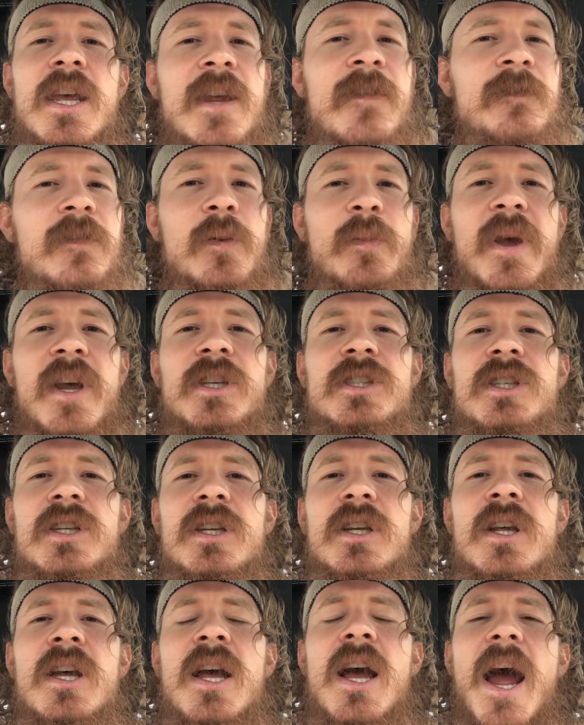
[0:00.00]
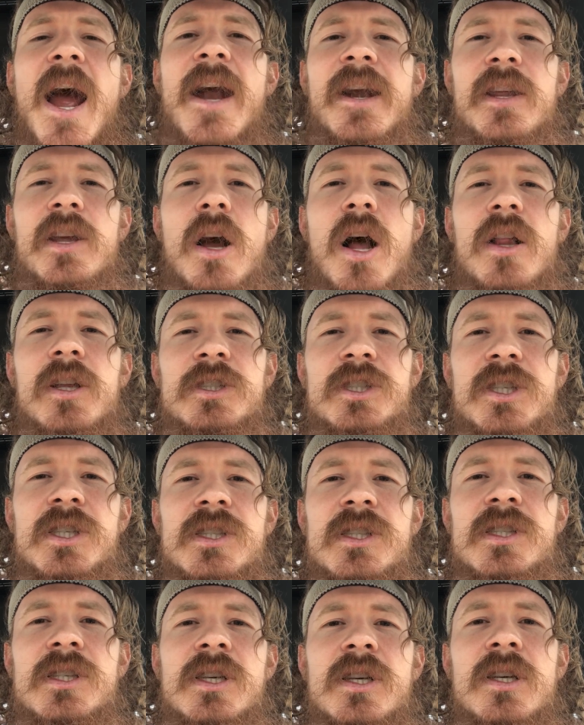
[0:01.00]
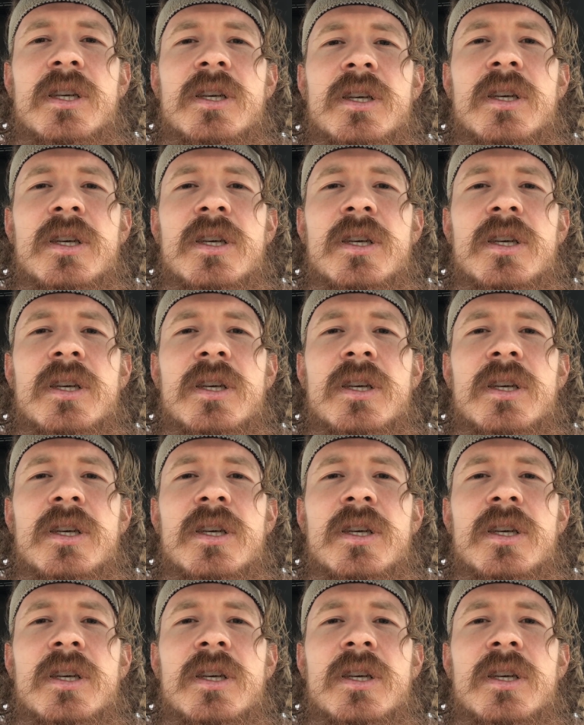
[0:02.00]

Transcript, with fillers: information, ideologies